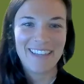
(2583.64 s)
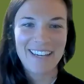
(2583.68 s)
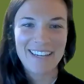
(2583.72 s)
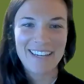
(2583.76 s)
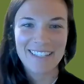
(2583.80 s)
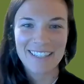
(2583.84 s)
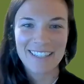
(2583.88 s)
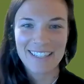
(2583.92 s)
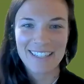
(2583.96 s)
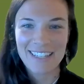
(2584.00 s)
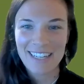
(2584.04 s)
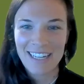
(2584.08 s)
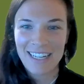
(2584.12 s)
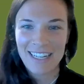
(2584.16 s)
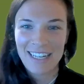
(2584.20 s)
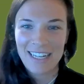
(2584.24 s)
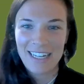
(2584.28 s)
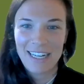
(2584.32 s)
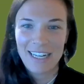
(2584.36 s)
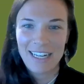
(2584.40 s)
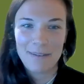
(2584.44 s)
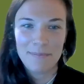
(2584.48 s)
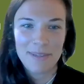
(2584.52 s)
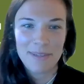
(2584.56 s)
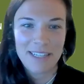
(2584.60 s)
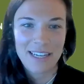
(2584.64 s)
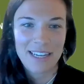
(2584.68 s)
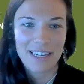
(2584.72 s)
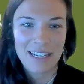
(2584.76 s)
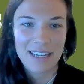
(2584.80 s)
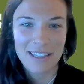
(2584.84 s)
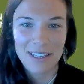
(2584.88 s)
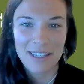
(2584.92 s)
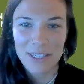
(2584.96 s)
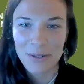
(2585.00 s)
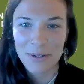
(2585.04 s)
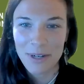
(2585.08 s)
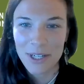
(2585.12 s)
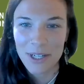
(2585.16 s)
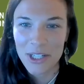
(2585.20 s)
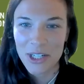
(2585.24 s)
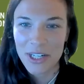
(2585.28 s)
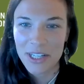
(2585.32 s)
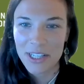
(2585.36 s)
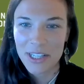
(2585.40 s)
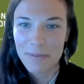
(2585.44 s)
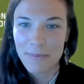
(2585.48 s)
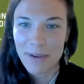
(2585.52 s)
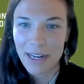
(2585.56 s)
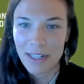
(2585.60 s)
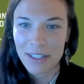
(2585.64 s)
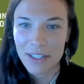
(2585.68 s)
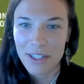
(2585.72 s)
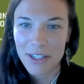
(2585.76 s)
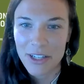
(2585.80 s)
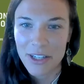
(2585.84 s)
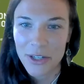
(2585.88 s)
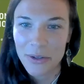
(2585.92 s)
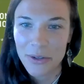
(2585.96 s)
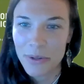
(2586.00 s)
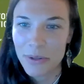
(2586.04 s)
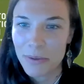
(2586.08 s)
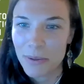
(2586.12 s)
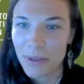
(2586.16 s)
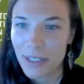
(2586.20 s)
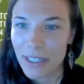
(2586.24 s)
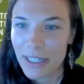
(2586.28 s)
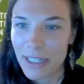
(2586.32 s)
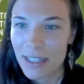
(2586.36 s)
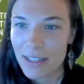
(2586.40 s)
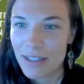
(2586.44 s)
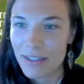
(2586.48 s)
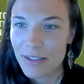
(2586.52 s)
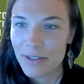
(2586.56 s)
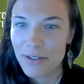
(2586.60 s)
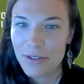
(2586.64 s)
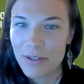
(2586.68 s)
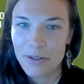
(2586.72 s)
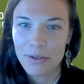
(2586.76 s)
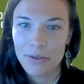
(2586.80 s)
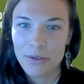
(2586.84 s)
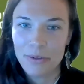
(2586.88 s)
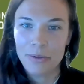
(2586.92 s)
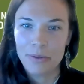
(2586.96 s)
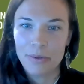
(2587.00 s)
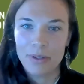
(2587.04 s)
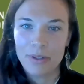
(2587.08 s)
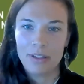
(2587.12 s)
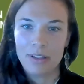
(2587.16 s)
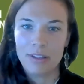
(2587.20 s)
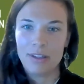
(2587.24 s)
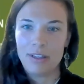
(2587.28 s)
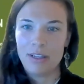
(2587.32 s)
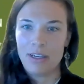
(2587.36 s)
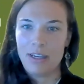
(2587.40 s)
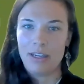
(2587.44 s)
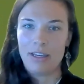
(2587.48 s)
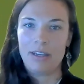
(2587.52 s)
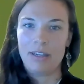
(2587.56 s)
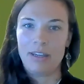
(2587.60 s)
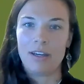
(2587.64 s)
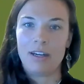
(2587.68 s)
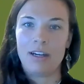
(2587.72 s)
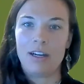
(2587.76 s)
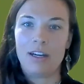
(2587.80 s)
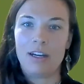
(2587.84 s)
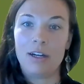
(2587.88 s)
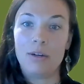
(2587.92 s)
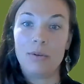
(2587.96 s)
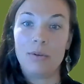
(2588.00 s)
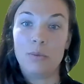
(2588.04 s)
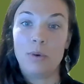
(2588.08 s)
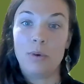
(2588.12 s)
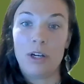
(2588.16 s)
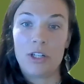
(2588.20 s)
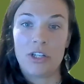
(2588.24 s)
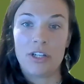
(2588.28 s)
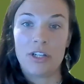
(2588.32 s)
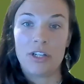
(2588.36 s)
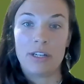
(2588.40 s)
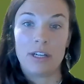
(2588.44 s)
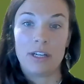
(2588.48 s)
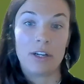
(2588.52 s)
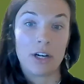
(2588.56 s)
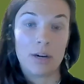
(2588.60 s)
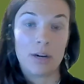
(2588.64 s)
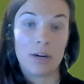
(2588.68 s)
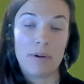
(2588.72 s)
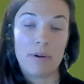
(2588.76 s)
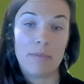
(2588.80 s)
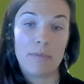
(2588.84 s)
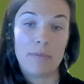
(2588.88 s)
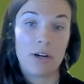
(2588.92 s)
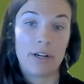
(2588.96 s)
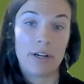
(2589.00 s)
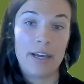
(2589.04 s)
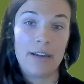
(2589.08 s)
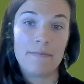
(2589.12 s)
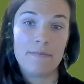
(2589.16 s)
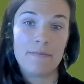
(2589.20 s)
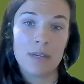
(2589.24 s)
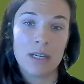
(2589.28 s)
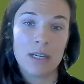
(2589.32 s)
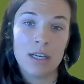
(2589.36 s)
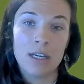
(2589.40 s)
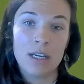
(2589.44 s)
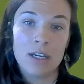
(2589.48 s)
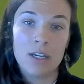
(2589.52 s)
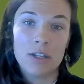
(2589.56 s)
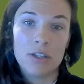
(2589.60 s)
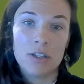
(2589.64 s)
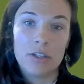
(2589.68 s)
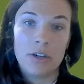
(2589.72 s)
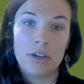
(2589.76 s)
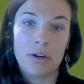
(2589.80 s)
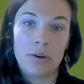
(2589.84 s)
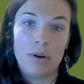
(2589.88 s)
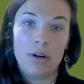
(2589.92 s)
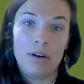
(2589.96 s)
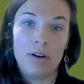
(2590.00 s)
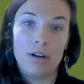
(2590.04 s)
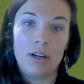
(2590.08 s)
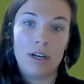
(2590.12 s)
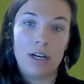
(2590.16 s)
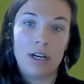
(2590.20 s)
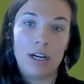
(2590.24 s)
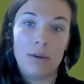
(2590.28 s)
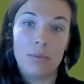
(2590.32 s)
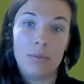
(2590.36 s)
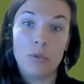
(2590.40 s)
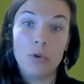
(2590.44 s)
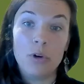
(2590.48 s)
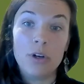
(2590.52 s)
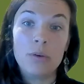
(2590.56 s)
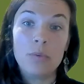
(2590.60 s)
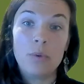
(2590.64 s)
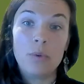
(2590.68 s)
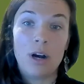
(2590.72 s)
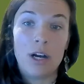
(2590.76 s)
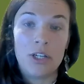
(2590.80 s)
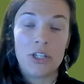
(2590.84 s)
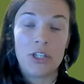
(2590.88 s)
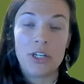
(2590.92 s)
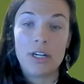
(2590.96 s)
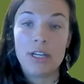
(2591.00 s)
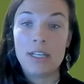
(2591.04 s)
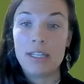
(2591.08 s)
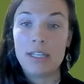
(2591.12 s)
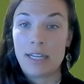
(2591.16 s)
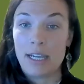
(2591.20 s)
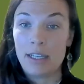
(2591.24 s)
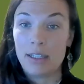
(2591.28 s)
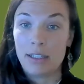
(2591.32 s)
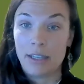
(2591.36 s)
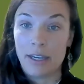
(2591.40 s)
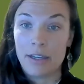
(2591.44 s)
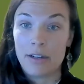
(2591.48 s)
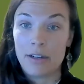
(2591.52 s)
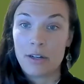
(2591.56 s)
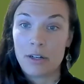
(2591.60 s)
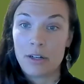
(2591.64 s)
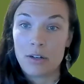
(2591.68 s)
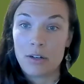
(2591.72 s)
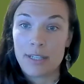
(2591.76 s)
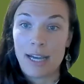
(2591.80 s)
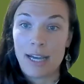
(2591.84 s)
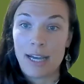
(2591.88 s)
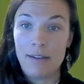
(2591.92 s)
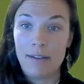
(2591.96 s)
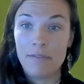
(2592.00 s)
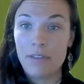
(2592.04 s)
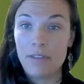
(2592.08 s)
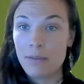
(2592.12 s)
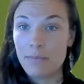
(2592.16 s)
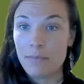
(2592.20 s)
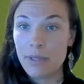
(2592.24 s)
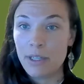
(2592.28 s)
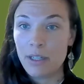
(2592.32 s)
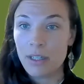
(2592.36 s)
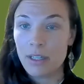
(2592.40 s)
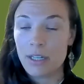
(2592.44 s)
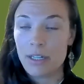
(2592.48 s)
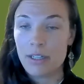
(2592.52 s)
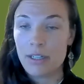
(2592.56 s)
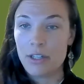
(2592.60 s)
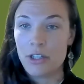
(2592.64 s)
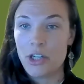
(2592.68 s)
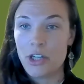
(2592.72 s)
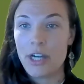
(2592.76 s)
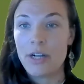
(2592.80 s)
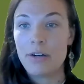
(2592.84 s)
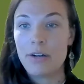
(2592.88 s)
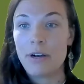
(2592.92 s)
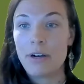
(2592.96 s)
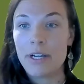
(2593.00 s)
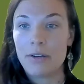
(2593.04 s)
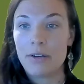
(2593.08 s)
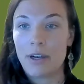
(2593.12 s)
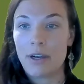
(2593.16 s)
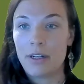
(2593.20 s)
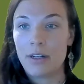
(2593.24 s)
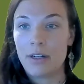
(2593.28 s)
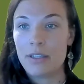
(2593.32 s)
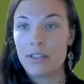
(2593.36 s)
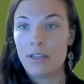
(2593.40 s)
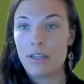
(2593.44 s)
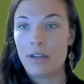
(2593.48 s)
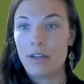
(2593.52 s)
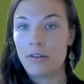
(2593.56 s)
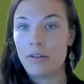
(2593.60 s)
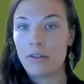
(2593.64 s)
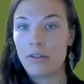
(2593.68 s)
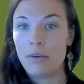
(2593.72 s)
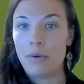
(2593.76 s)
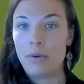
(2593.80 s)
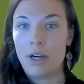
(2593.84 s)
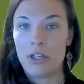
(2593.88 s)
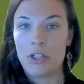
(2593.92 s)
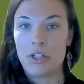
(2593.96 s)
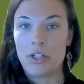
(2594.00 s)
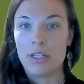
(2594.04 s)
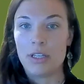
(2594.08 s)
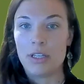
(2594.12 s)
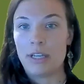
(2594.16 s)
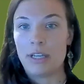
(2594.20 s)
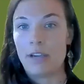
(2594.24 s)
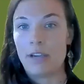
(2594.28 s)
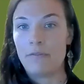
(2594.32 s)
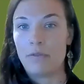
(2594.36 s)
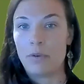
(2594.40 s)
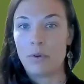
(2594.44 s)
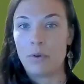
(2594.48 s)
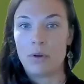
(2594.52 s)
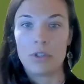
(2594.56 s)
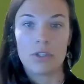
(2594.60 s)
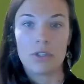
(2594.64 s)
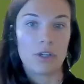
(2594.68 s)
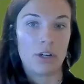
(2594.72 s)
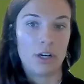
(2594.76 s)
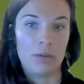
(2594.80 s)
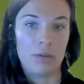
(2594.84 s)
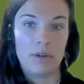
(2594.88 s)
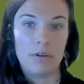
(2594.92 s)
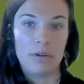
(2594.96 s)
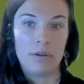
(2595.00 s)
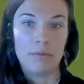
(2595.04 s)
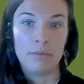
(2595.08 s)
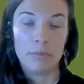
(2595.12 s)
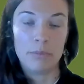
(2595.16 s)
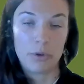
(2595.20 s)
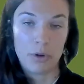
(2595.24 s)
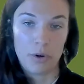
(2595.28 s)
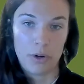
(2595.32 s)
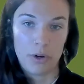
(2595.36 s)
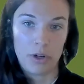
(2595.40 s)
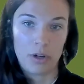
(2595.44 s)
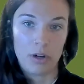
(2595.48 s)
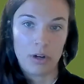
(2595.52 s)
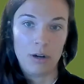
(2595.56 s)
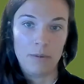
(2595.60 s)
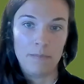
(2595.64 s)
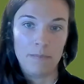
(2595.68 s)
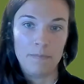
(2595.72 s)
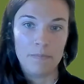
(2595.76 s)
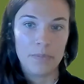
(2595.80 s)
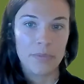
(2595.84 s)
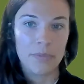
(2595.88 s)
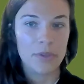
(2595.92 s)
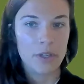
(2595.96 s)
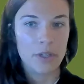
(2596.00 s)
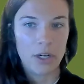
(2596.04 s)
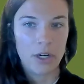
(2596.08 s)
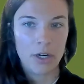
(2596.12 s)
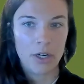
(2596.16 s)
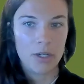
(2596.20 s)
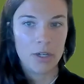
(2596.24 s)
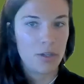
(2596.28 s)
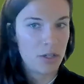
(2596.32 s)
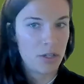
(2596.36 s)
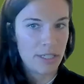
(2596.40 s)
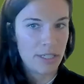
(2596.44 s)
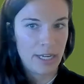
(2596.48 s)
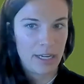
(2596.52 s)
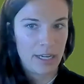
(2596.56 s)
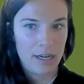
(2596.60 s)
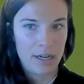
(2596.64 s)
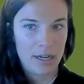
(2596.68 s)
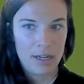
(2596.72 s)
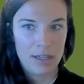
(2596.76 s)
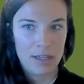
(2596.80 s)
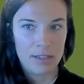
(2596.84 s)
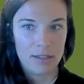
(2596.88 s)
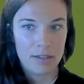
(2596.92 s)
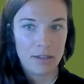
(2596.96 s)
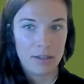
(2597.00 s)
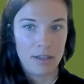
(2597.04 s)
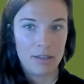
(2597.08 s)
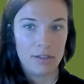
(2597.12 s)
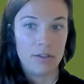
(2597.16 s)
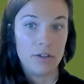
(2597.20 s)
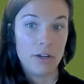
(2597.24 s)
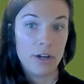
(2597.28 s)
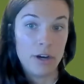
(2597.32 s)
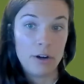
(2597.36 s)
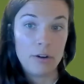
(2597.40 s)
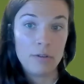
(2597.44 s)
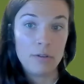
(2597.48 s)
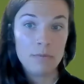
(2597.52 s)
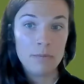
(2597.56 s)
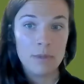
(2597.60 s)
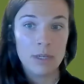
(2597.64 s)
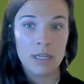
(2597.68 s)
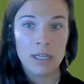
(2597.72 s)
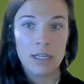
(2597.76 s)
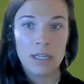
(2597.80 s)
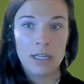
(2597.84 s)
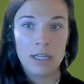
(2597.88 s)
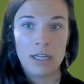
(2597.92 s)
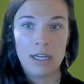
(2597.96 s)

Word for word: Great, thanks. Um, Sandy, this question is back to you and relates to the uh, Washington carbon market. So um, would Washington state landowners have the ability to generate credits under the Washington State Forest Carbon Protocol? Our understanding is, is no,